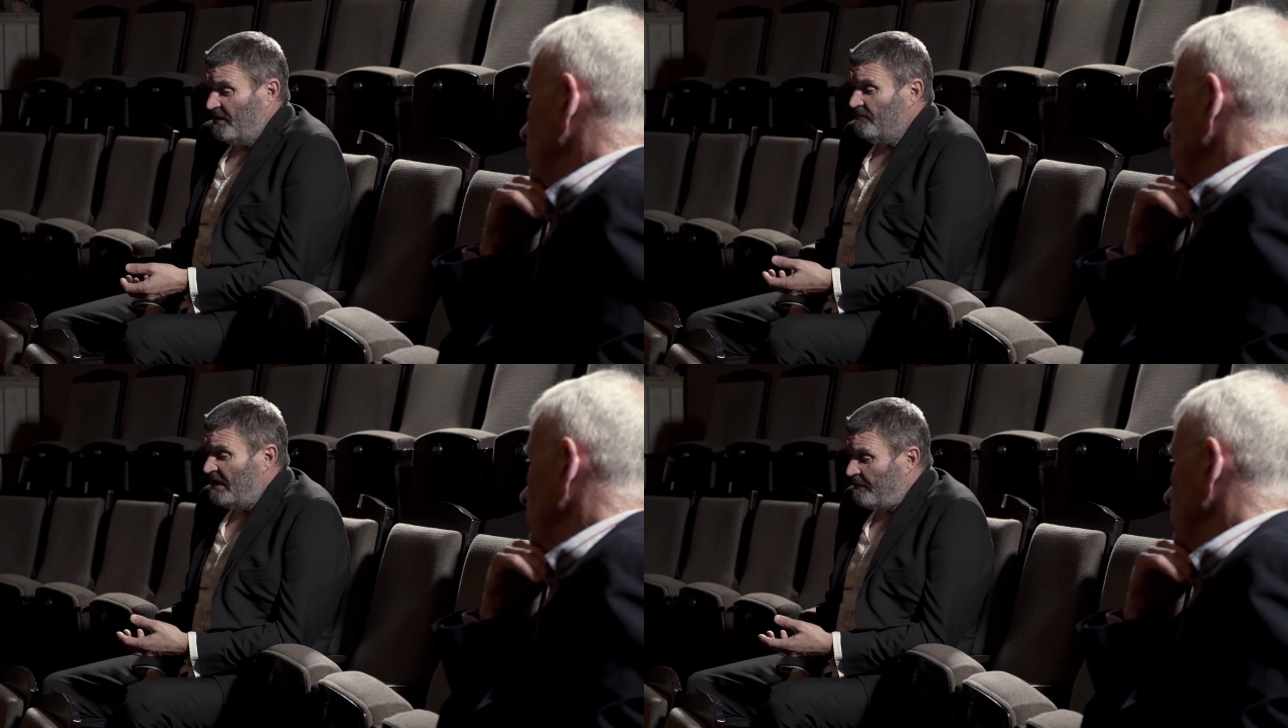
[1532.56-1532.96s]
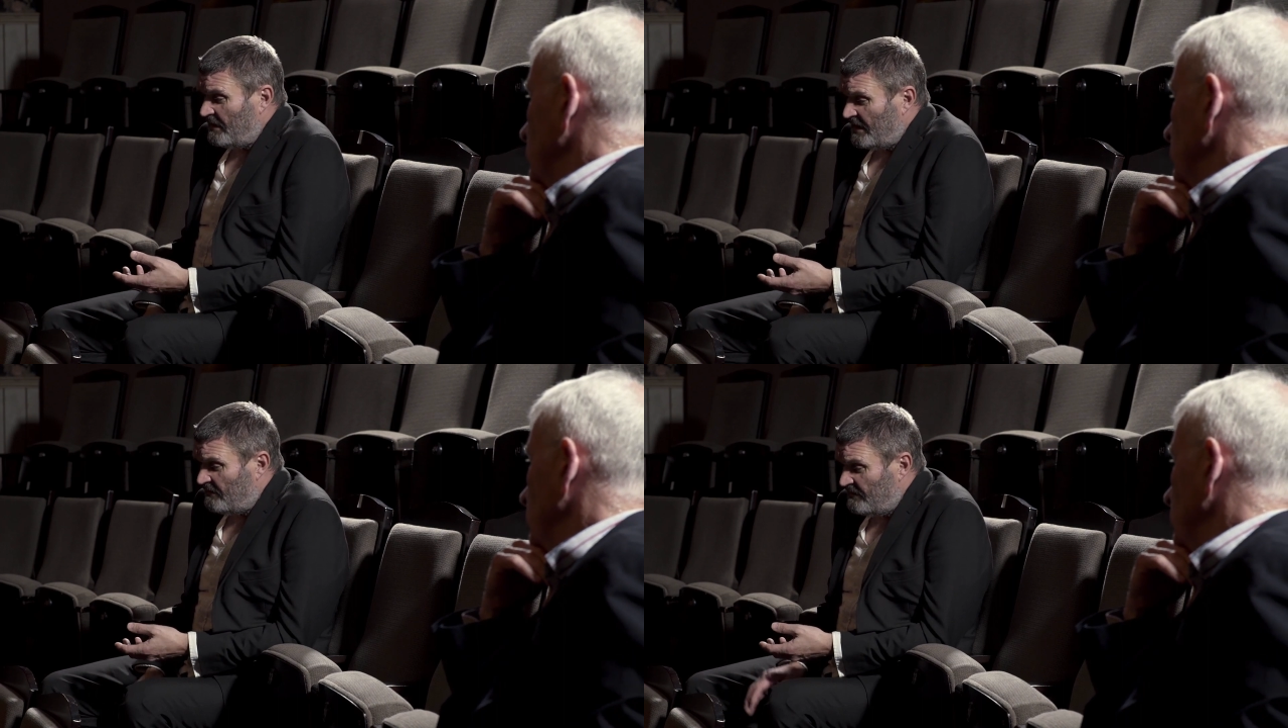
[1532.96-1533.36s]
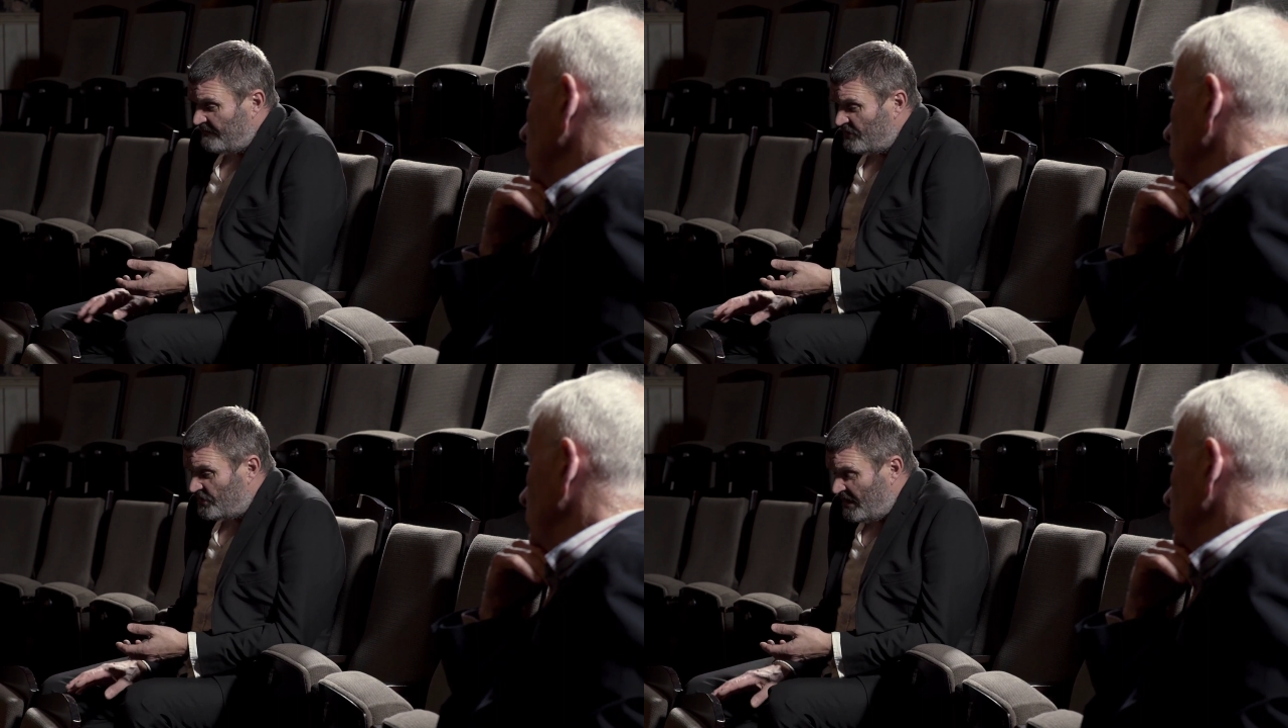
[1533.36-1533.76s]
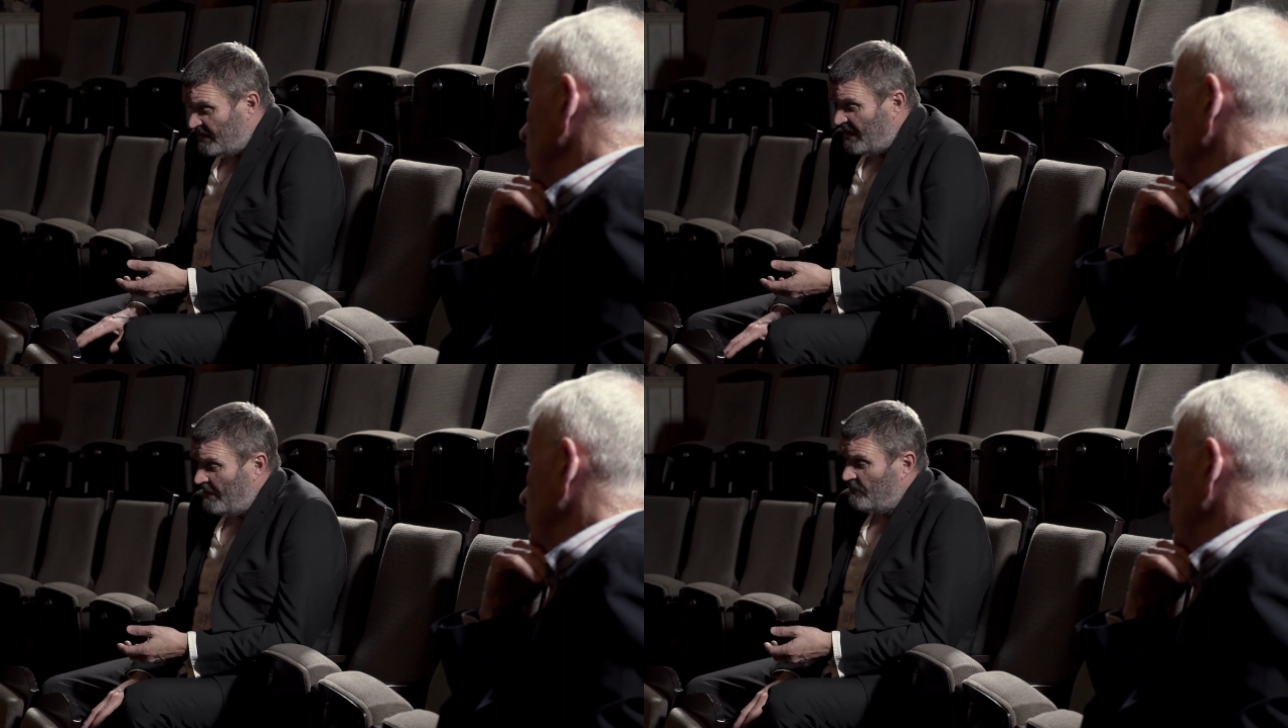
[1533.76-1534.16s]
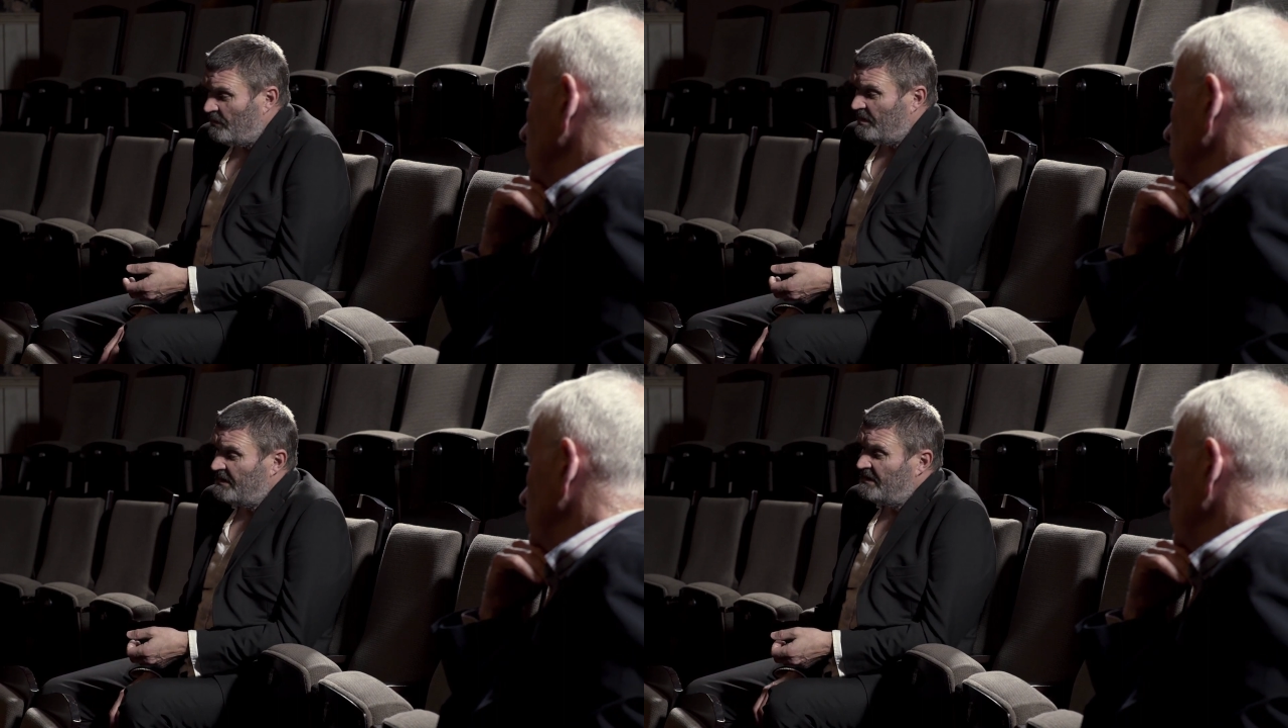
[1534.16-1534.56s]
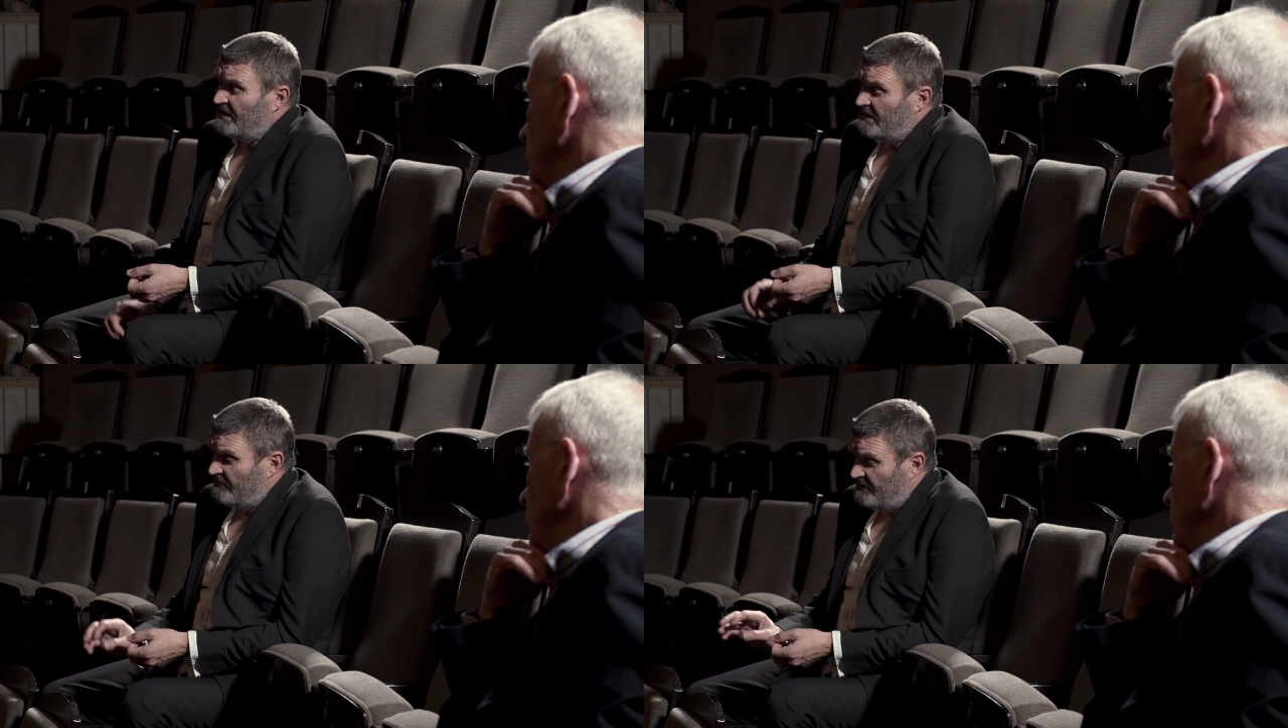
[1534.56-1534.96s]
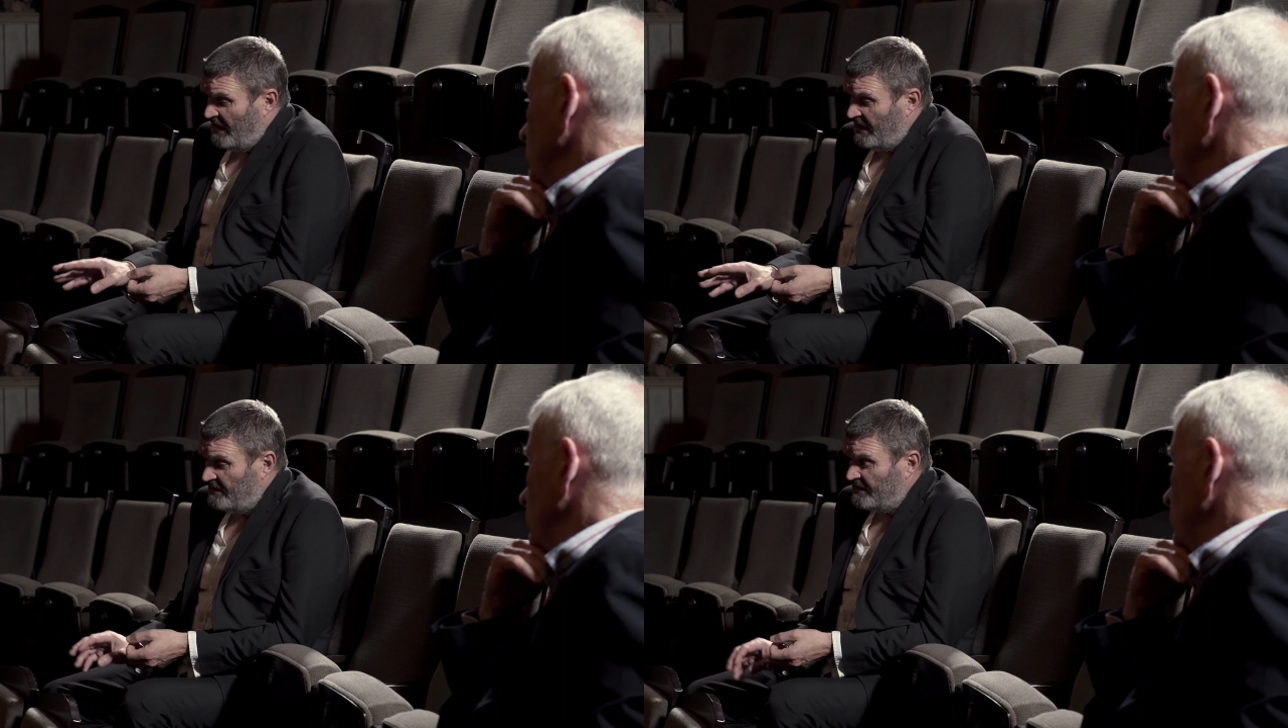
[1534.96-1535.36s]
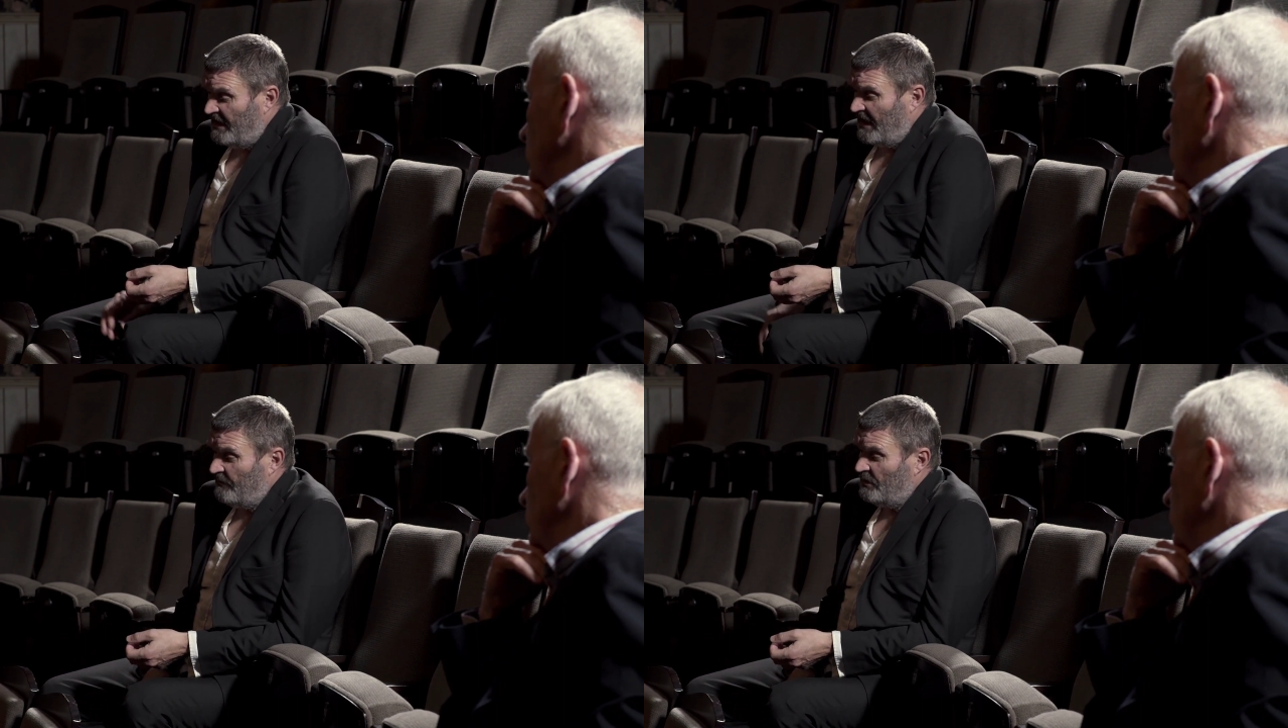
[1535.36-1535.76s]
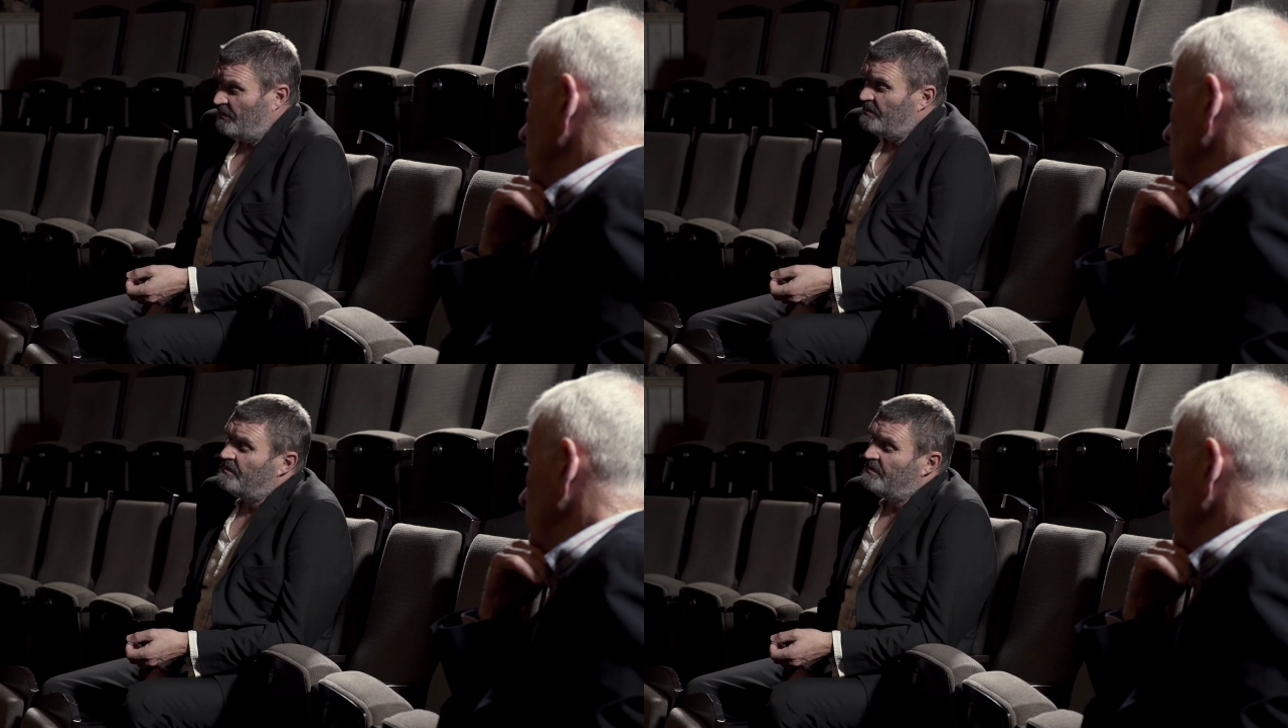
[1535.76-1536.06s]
People like Live and Dread came up, Decadent came up,